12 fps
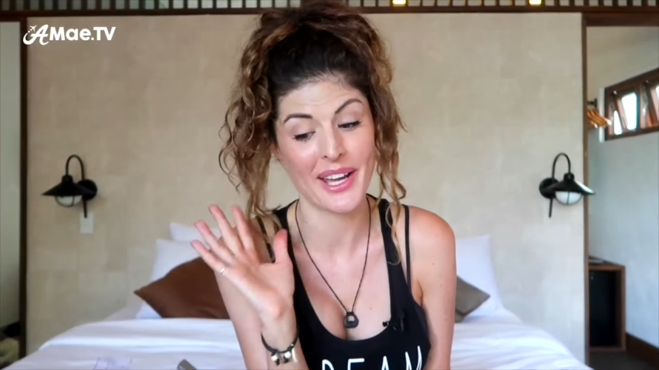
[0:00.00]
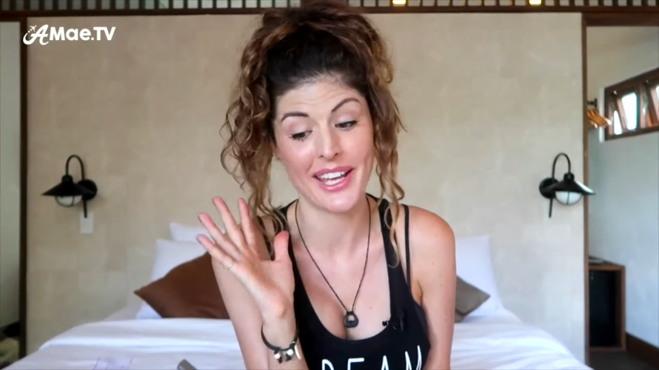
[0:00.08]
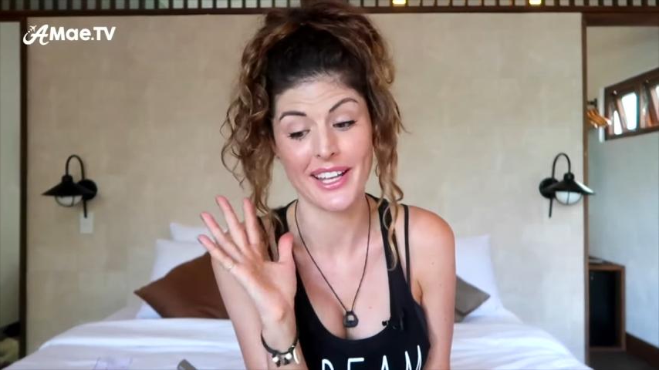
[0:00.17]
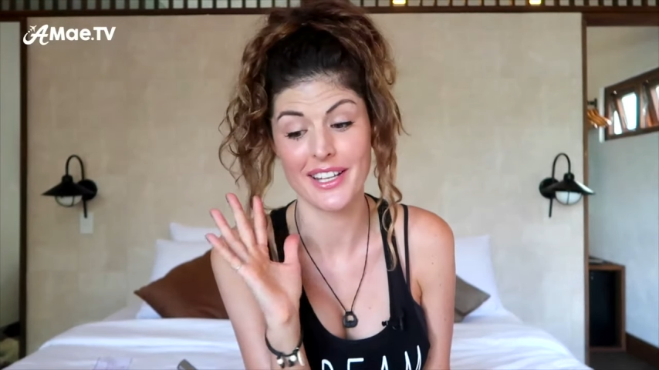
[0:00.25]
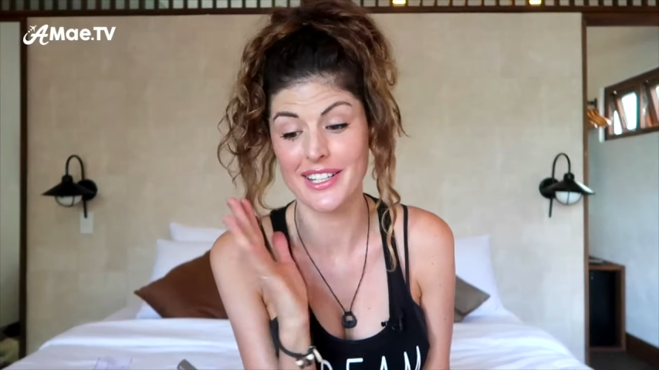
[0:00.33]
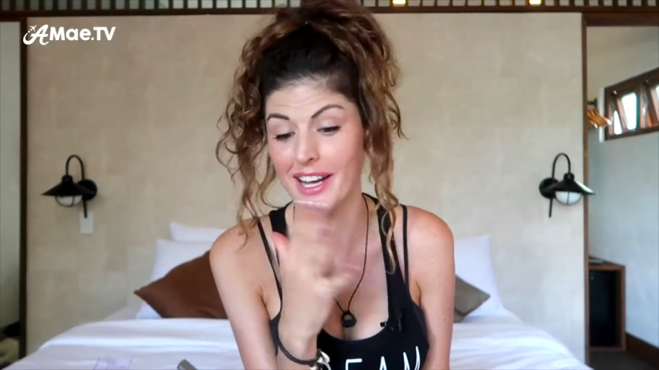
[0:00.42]

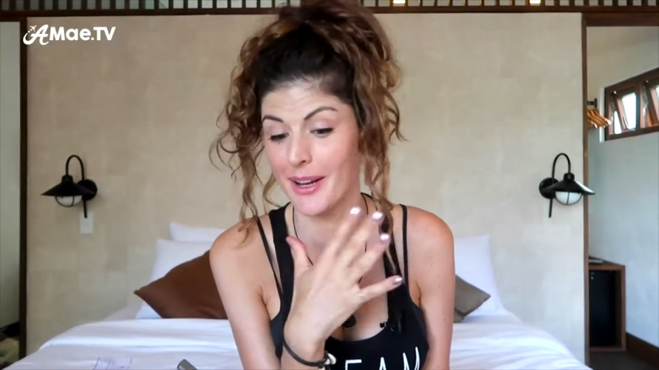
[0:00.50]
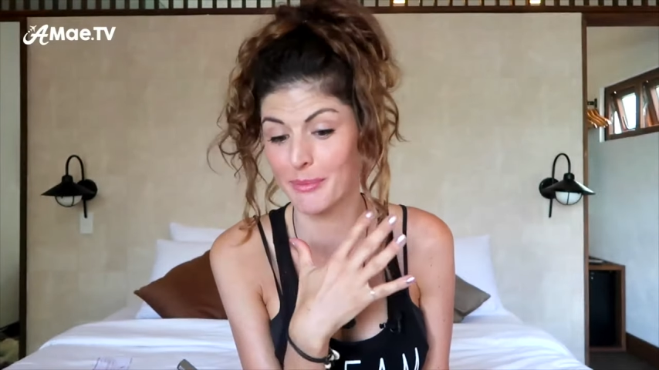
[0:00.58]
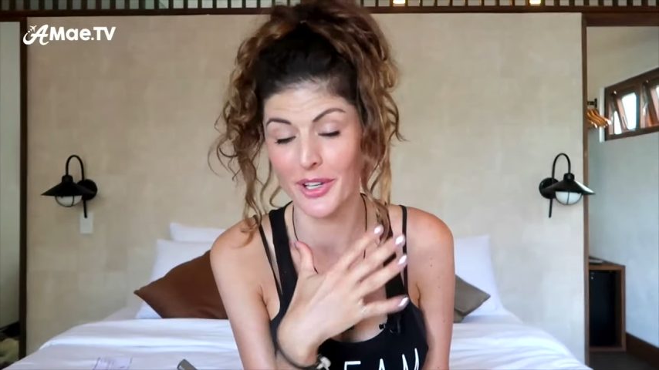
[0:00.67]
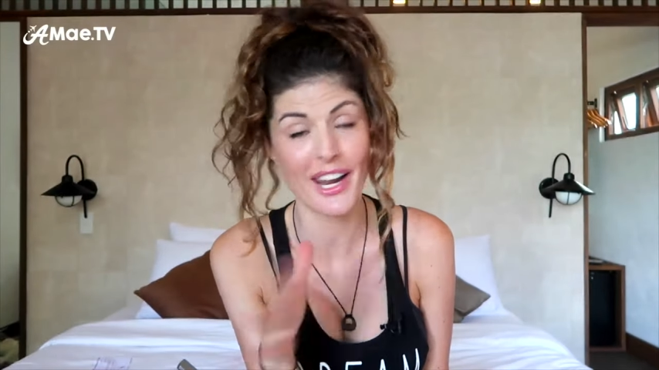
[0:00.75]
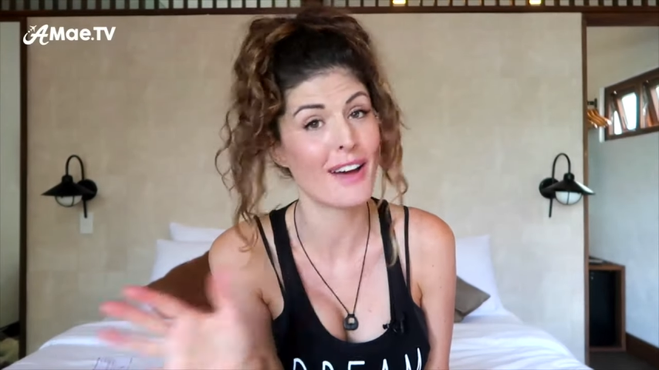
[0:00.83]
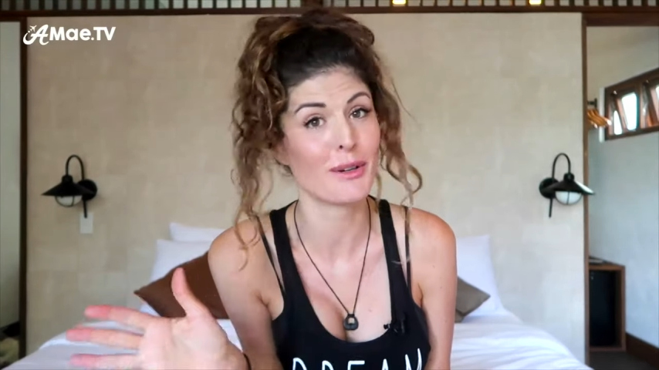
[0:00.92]
and I'm
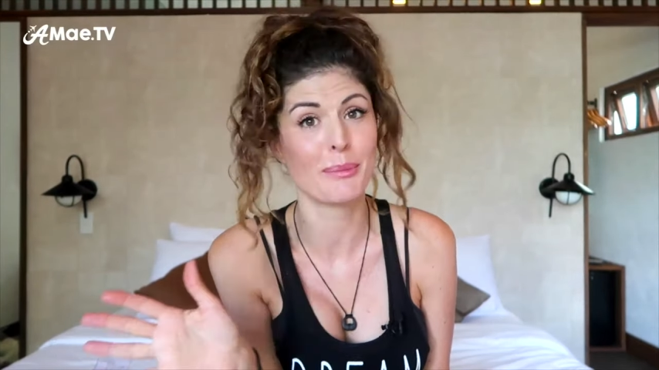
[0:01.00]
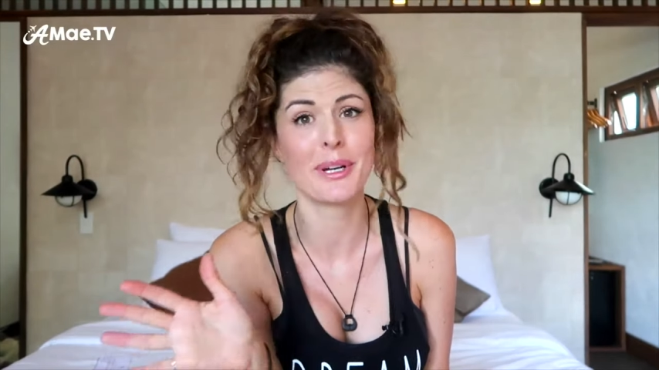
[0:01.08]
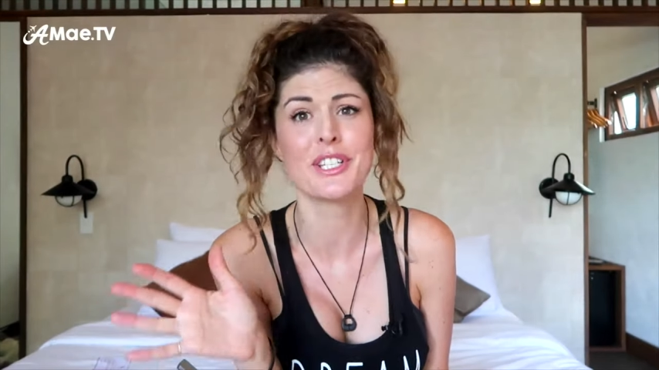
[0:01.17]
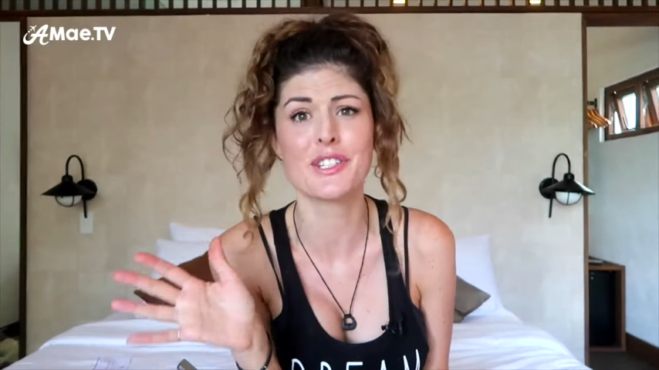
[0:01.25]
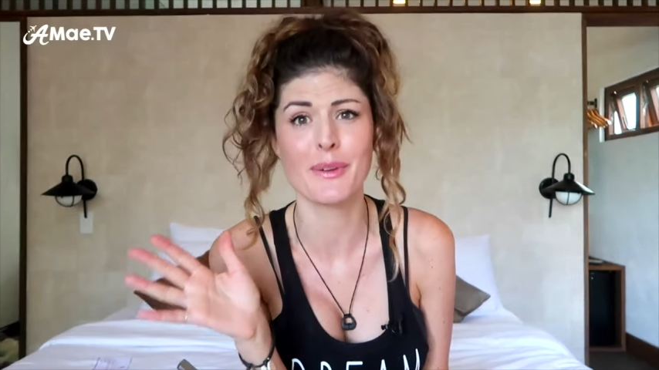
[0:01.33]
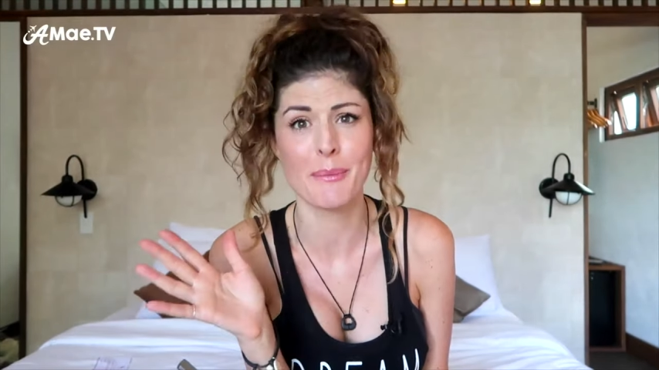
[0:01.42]
gonna have a
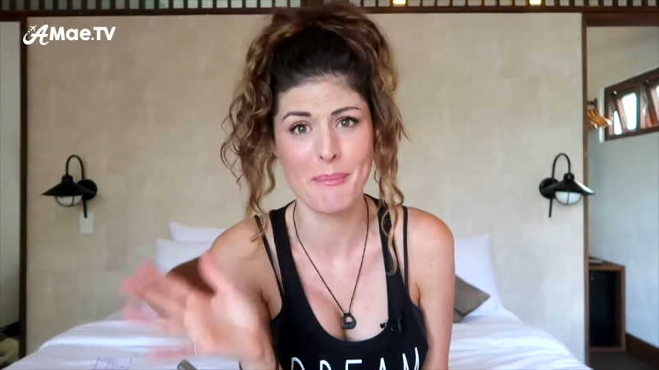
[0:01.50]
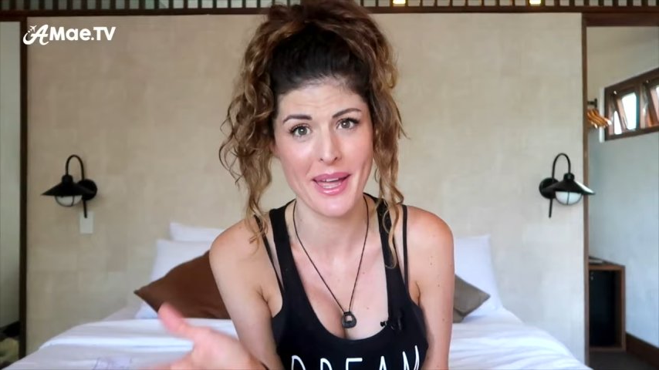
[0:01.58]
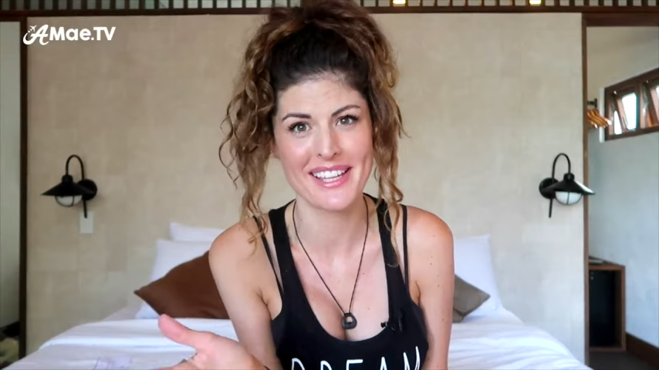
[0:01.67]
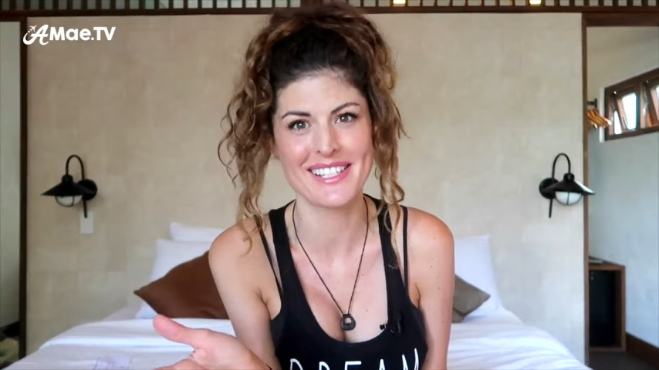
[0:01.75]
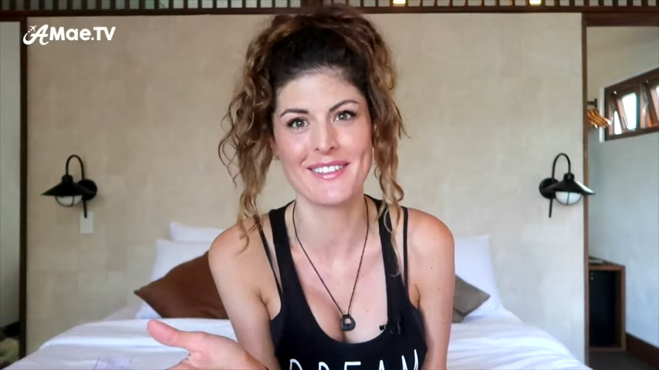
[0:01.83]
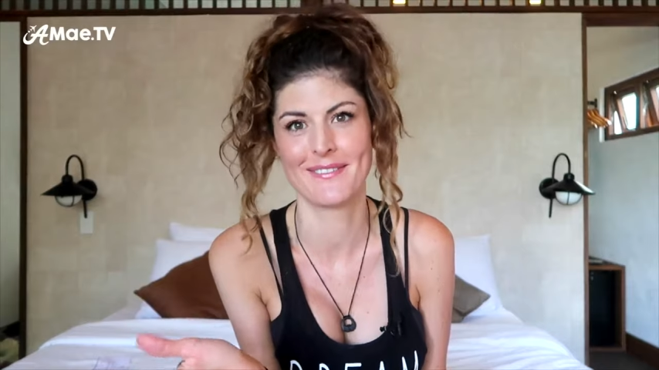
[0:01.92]
bunch of
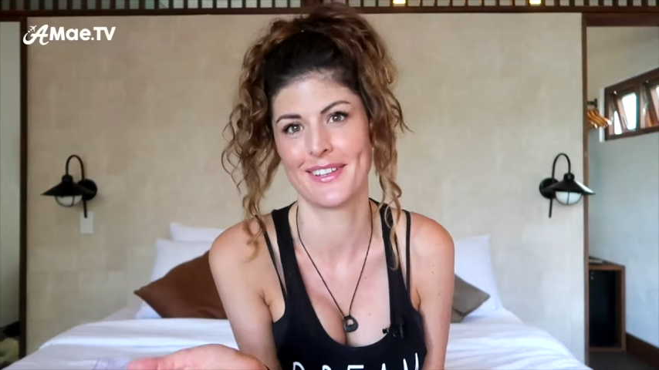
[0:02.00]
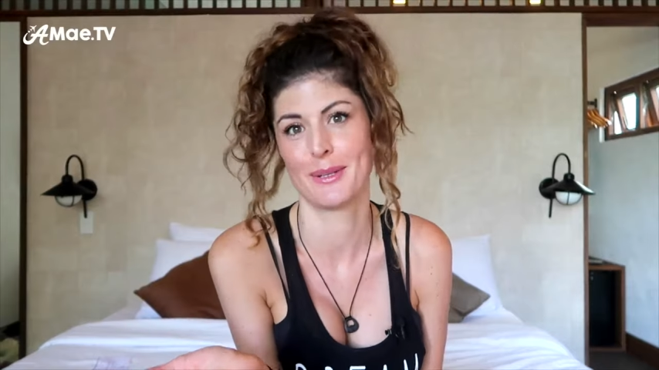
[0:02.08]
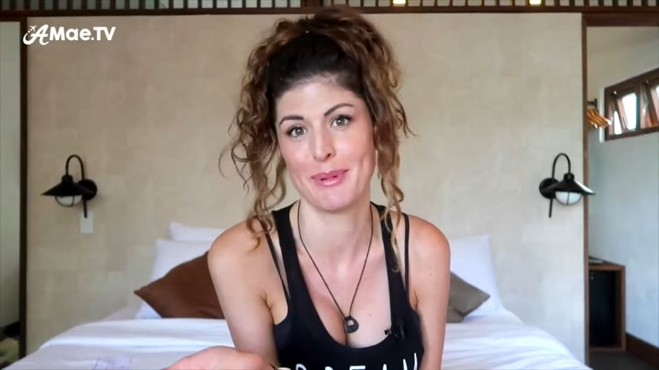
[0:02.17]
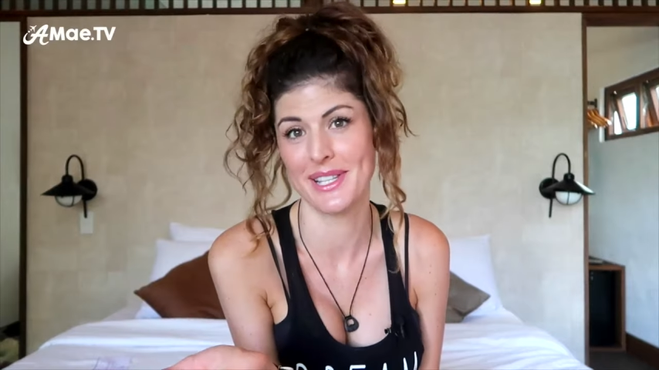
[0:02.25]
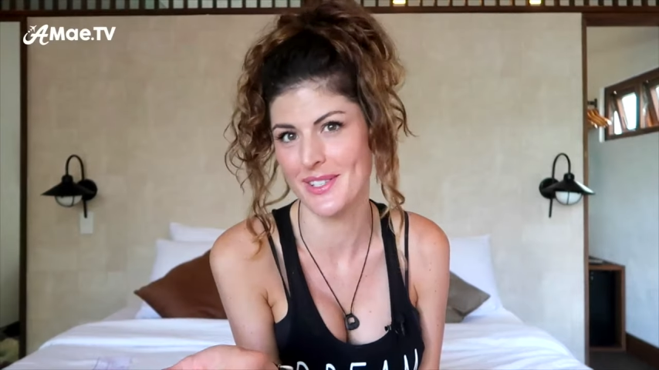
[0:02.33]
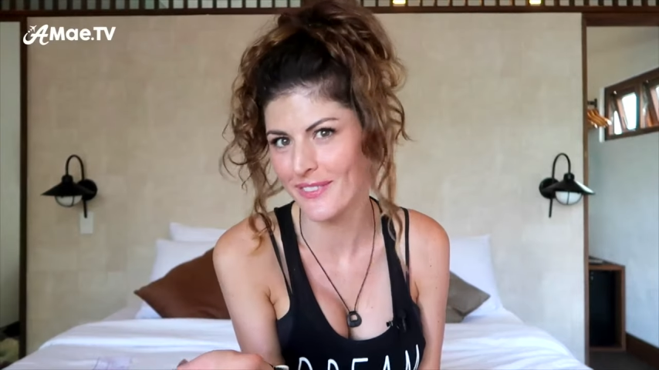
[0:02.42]
amazing
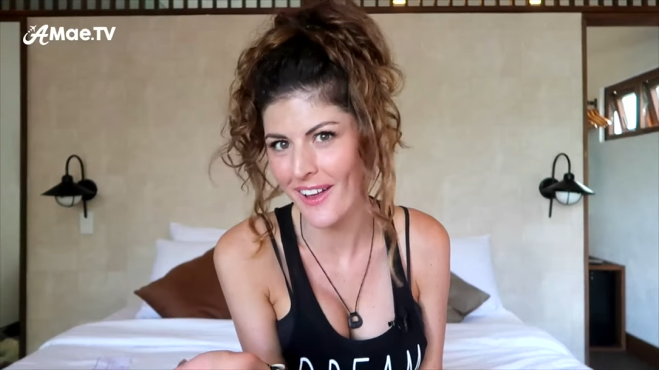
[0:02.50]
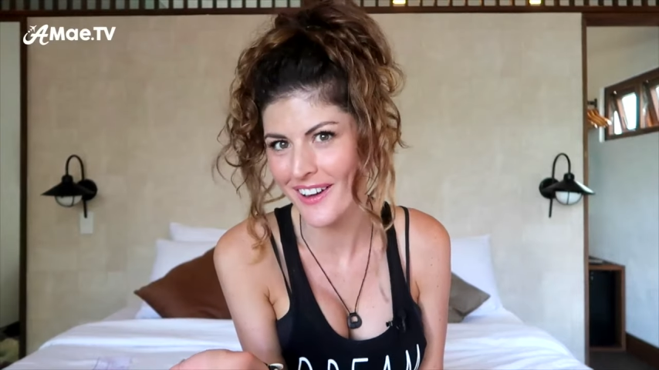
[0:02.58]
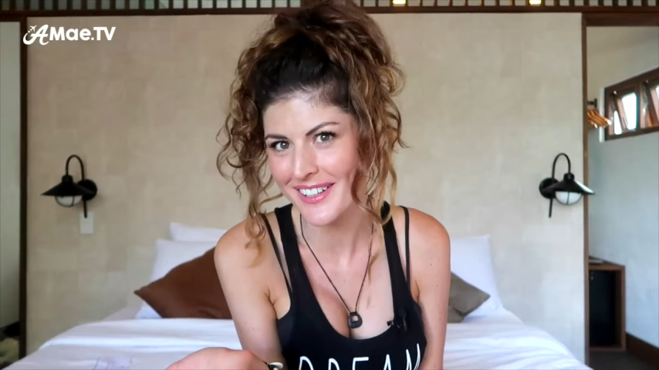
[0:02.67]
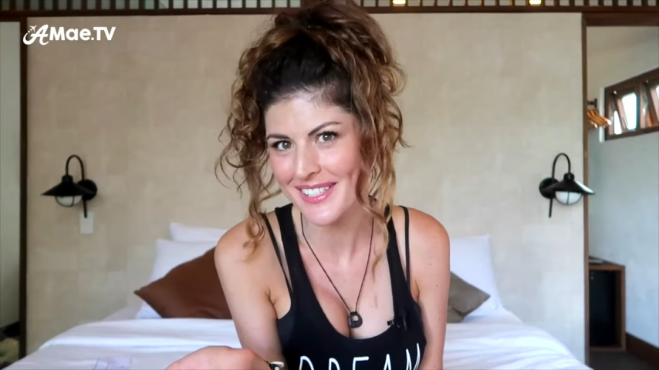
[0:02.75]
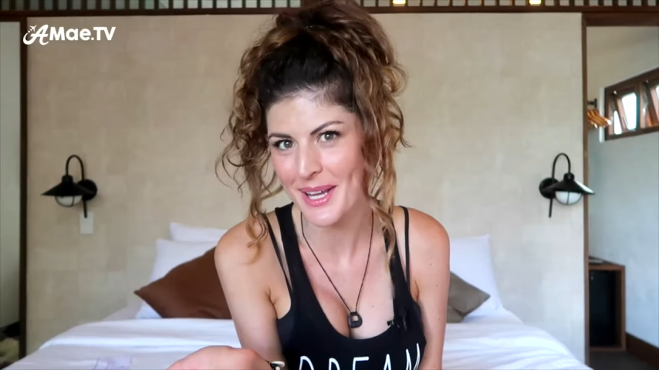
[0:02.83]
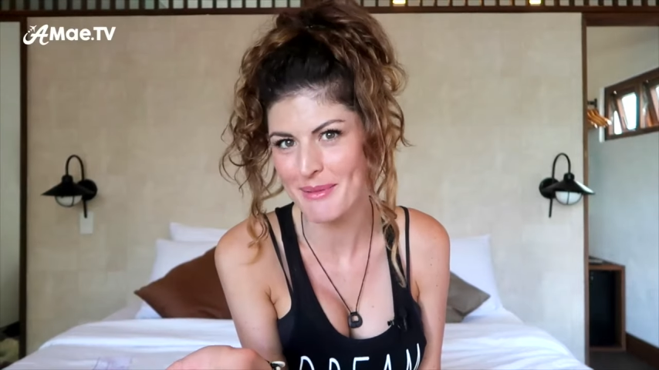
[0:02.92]
Philippines
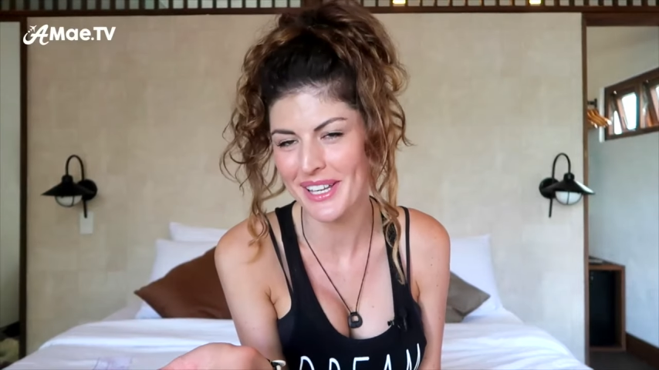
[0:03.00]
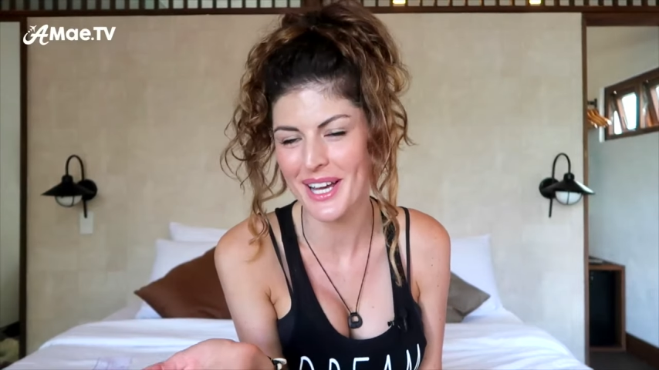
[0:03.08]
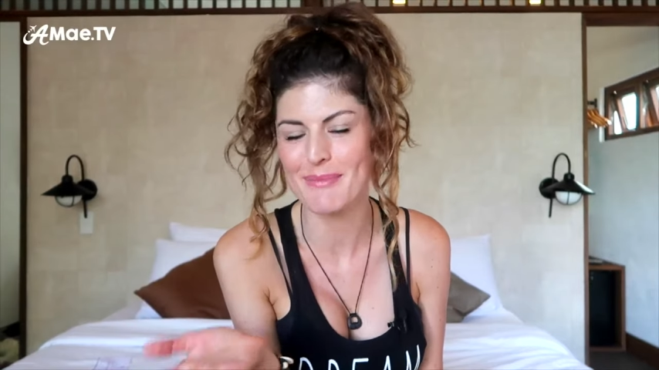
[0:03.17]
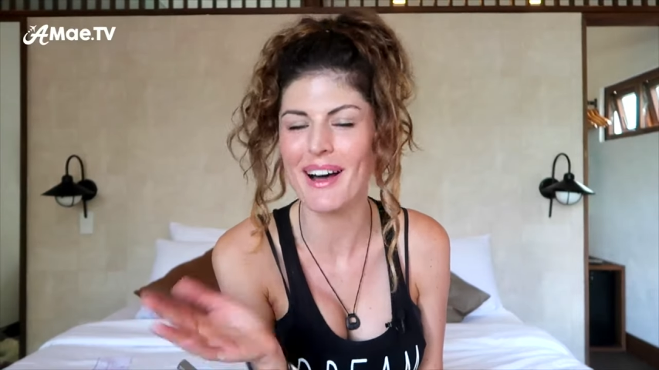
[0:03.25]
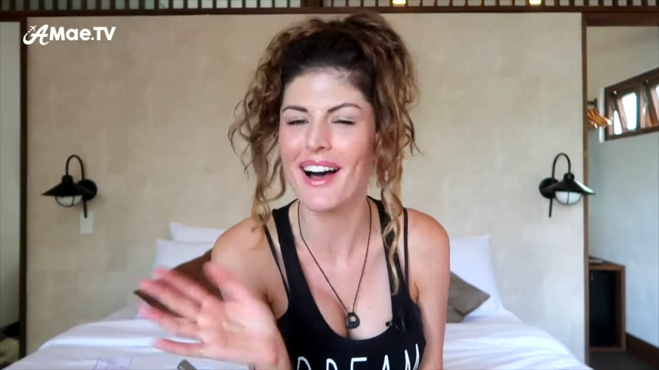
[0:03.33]
vlogs coming up,